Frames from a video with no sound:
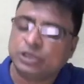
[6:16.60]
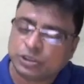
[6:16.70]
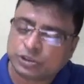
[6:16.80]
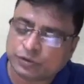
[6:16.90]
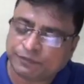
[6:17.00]

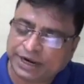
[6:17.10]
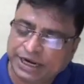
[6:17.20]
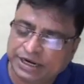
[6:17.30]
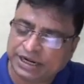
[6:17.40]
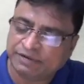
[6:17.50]
So
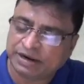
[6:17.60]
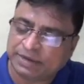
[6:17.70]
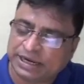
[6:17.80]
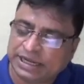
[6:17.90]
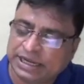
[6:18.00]
find dy by
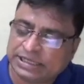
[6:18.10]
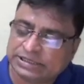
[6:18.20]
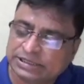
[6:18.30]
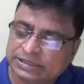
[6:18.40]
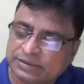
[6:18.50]

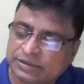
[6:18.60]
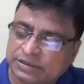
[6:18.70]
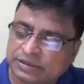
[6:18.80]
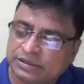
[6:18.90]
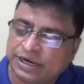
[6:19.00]
dx,
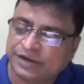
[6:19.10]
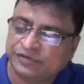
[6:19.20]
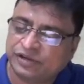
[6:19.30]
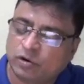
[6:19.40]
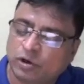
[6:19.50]
that
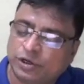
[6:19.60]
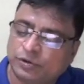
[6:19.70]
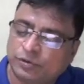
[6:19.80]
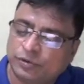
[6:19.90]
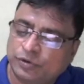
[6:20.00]
is equal
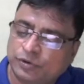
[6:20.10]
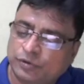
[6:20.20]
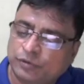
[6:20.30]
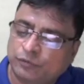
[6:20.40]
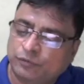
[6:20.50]
to
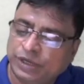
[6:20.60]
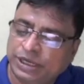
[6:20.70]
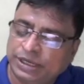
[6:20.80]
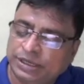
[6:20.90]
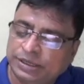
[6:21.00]

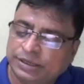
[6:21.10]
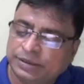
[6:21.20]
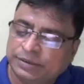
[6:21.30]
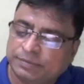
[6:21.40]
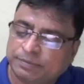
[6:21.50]
v
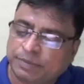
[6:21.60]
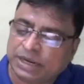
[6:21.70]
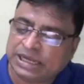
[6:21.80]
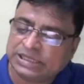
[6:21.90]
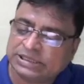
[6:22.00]

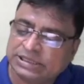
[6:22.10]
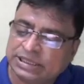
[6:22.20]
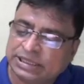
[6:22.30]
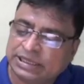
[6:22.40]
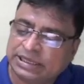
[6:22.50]
plus
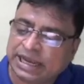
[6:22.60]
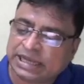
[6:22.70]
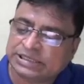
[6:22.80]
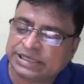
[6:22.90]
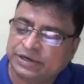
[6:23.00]

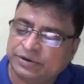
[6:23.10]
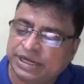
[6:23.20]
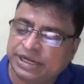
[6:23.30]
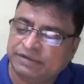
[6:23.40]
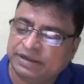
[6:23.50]
x into
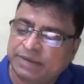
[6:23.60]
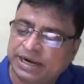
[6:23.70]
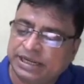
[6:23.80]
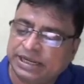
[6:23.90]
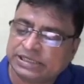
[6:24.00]
dv by
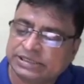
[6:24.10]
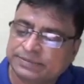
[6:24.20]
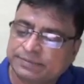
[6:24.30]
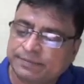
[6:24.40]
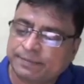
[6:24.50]
dx.
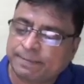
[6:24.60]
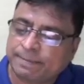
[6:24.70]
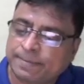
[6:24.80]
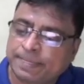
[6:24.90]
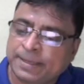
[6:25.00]

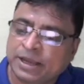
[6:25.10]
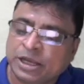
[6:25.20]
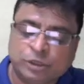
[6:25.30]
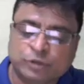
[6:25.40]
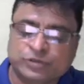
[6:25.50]

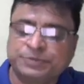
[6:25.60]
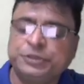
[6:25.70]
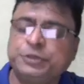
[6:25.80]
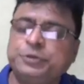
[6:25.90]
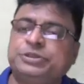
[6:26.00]
You
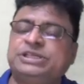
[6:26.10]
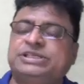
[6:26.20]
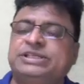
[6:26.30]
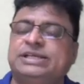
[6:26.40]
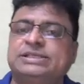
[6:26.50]
substitute these
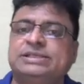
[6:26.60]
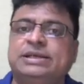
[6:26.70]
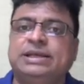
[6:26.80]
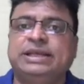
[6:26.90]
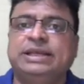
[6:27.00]
things
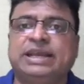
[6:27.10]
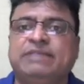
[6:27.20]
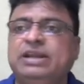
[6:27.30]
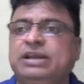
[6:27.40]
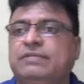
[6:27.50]
in the
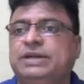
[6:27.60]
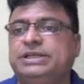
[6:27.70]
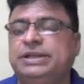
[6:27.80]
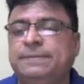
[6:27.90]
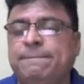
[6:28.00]
given equation,